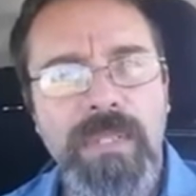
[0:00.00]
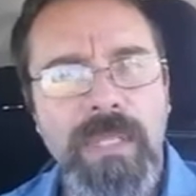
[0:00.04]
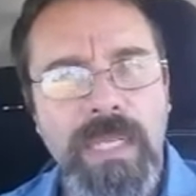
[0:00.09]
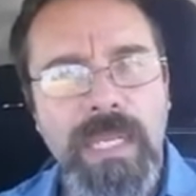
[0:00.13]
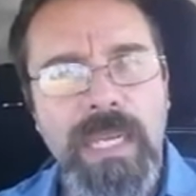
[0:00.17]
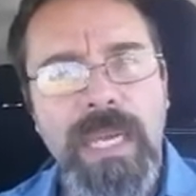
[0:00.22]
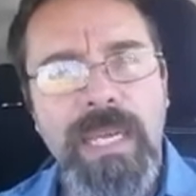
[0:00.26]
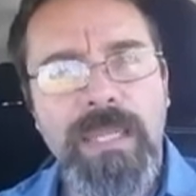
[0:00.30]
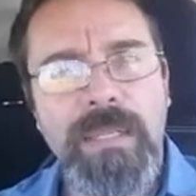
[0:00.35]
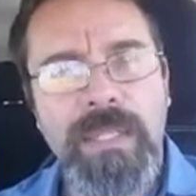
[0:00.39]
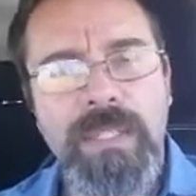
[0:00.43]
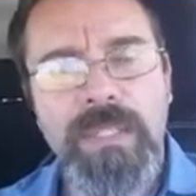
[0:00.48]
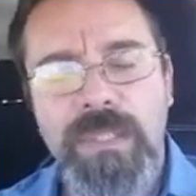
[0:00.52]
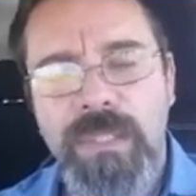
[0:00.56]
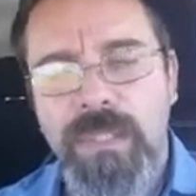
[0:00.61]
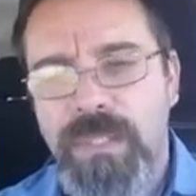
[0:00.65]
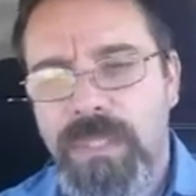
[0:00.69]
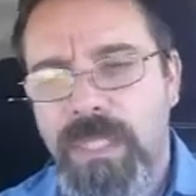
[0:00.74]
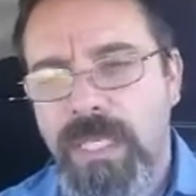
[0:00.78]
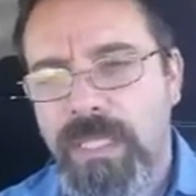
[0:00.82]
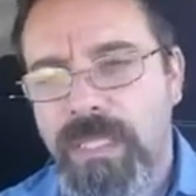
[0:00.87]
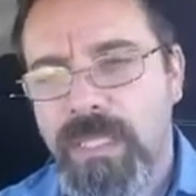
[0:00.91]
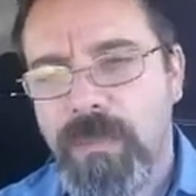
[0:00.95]
The Catholic
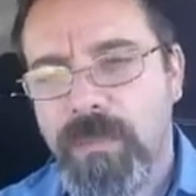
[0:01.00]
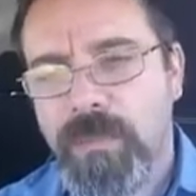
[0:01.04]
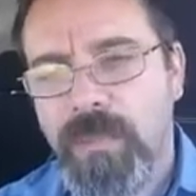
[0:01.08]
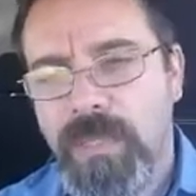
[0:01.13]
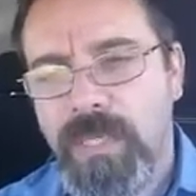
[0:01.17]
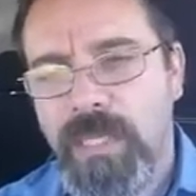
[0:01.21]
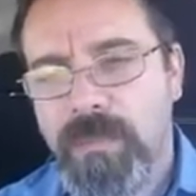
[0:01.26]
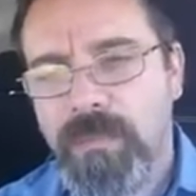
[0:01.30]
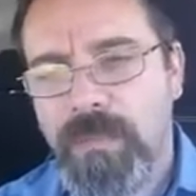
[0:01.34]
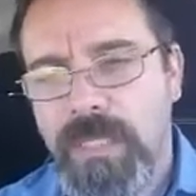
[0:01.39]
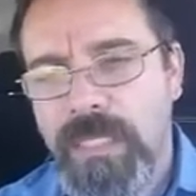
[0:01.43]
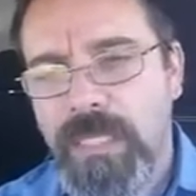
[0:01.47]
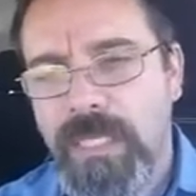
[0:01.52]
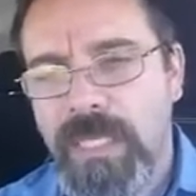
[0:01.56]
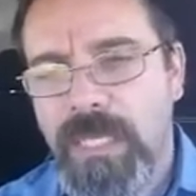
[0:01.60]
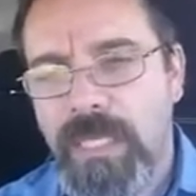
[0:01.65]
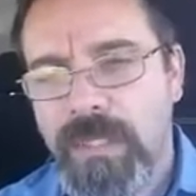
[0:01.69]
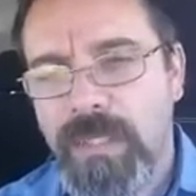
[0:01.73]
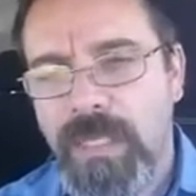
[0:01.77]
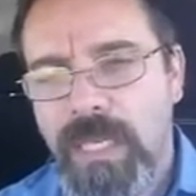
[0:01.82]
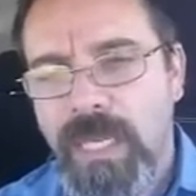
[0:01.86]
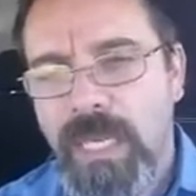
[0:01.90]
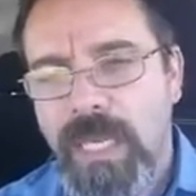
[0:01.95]
Church actually put him to
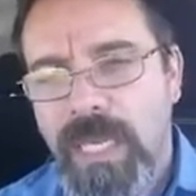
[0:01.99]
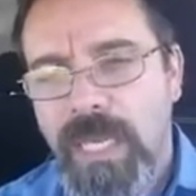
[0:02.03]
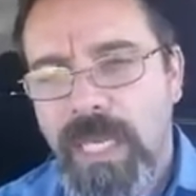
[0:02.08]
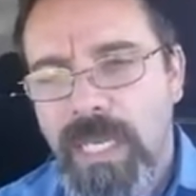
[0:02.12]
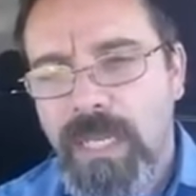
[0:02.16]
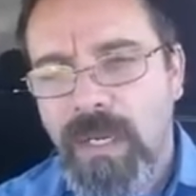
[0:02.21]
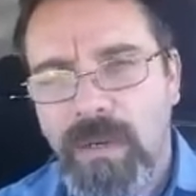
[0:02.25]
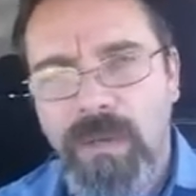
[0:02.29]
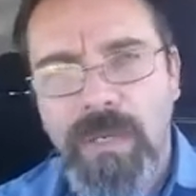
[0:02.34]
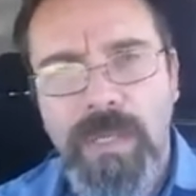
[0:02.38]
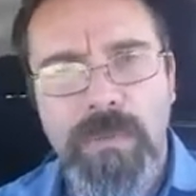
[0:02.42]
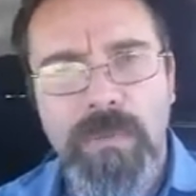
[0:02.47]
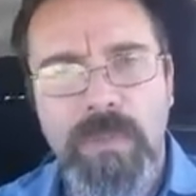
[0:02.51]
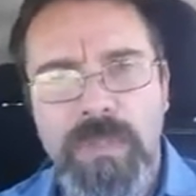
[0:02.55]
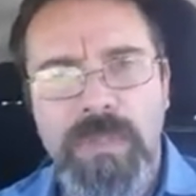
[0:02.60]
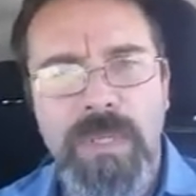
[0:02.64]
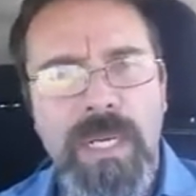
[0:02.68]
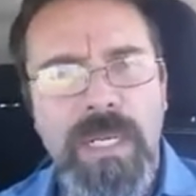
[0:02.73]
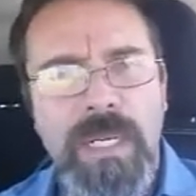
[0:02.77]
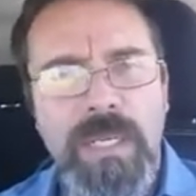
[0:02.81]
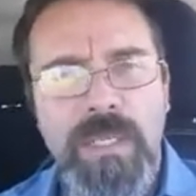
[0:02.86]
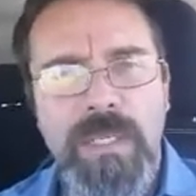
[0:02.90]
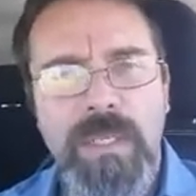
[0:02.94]
death, and all he was
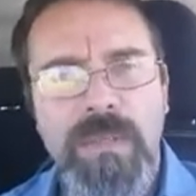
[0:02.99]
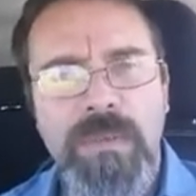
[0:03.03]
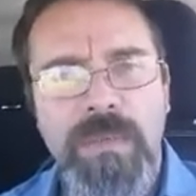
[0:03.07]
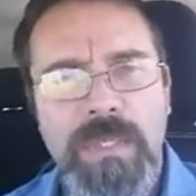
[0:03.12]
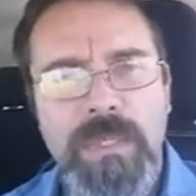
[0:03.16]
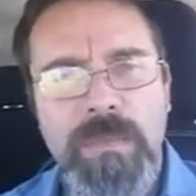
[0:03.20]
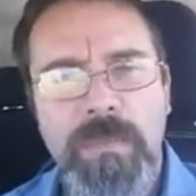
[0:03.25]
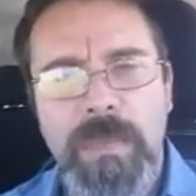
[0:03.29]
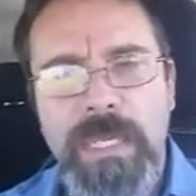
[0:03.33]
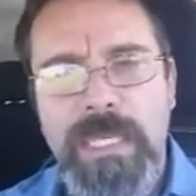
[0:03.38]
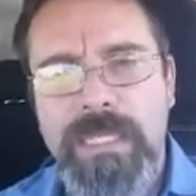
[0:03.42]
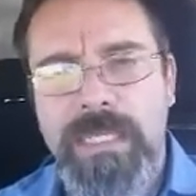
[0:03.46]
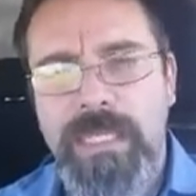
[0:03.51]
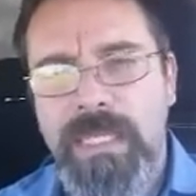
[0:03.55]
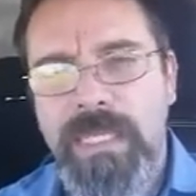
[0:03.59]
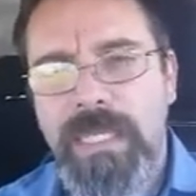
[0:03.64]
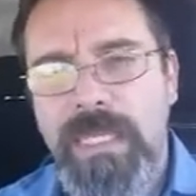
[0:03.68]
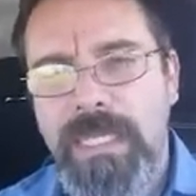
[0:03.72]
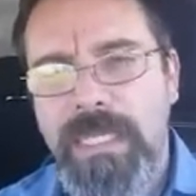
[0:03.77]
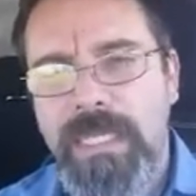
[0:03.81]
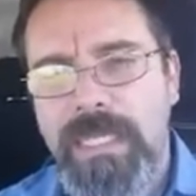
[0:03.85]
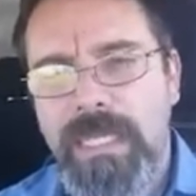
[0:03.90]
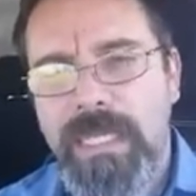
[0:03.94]
trying to do was basically
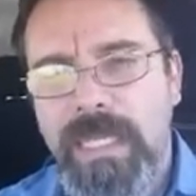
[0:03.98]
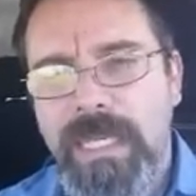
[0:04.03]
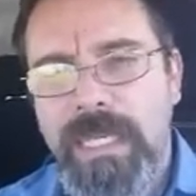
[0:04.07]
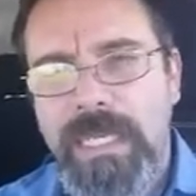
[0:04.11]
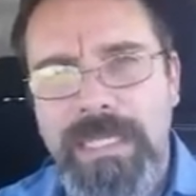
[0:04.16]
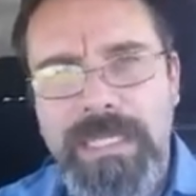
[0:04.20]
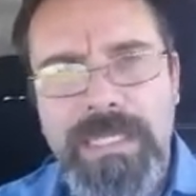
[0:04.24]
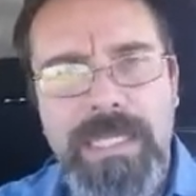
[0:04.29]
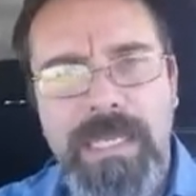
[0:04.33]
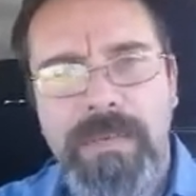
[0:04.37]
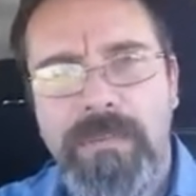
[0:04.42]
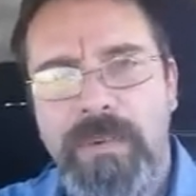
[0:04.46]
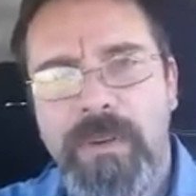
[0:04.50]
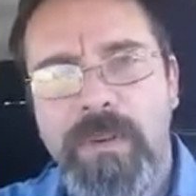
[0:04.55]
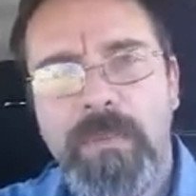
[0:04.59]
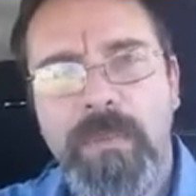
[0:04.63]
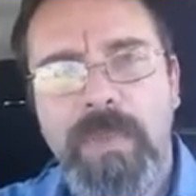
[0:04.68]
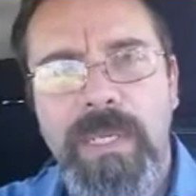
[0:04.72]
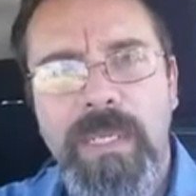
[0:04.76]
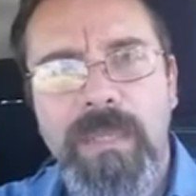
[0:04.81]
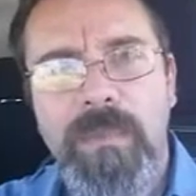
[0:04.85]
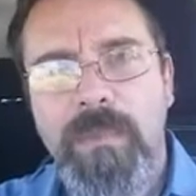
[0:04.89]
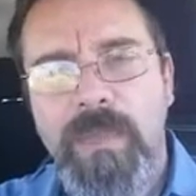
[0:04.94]
get, instead of
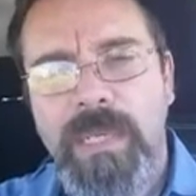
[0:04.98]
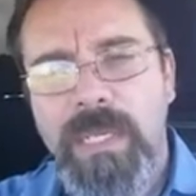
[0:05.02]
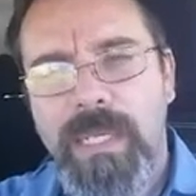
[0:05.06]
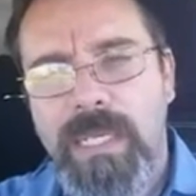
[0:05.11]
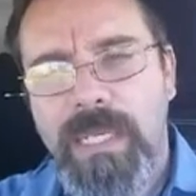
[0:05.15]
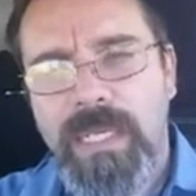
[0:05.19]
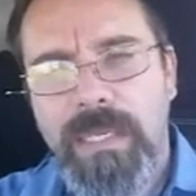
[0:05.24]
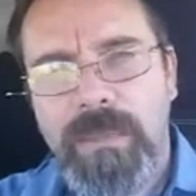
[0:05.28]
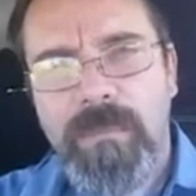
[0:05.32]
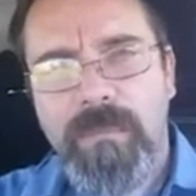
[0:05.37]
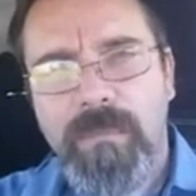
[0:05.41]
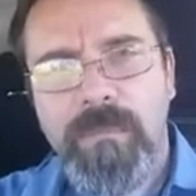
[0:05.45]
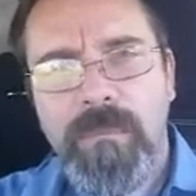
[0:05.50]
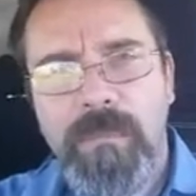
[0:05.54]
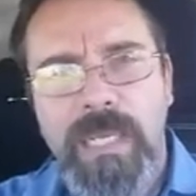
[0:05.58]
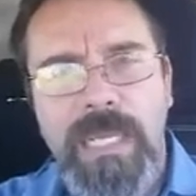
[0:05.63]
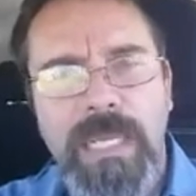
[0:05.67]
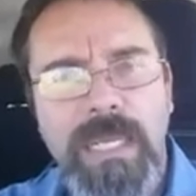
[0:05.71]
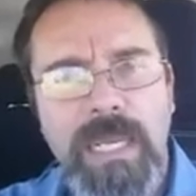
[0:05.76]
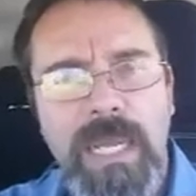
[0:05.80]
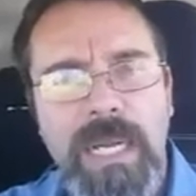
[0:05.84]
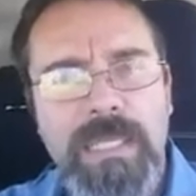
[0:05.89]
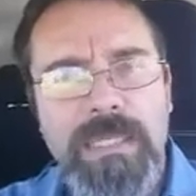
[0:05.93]
everybody
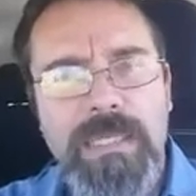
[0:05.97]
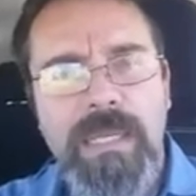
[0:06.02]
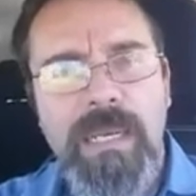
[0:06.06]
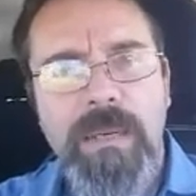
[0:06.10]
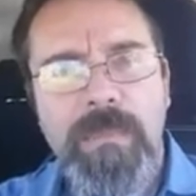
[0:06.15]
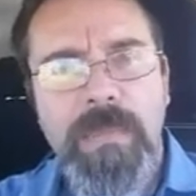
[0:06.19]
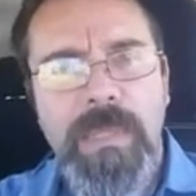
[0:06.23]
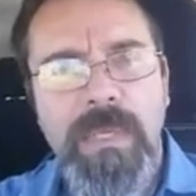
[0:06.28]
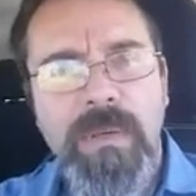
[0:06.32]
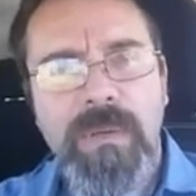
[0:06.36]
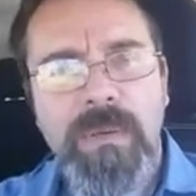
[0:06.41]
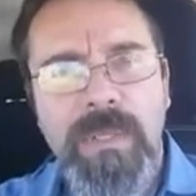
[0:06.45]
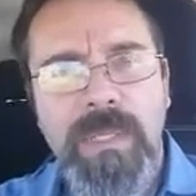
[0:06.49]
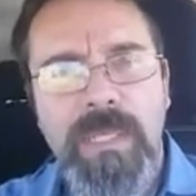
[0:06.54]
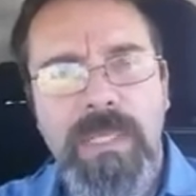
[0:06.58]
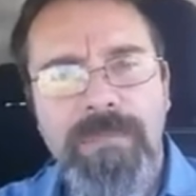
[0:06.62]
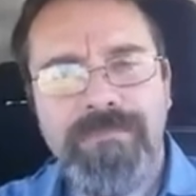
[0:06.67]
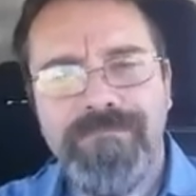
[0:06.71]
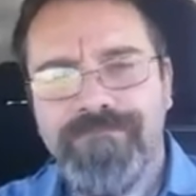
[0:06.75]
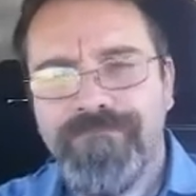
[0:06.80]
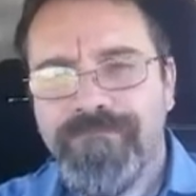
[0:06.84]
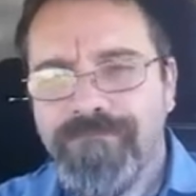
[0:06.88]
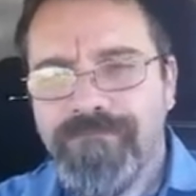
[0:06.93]
being locked up and
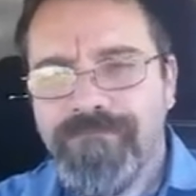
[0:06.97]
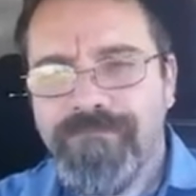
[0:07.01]
only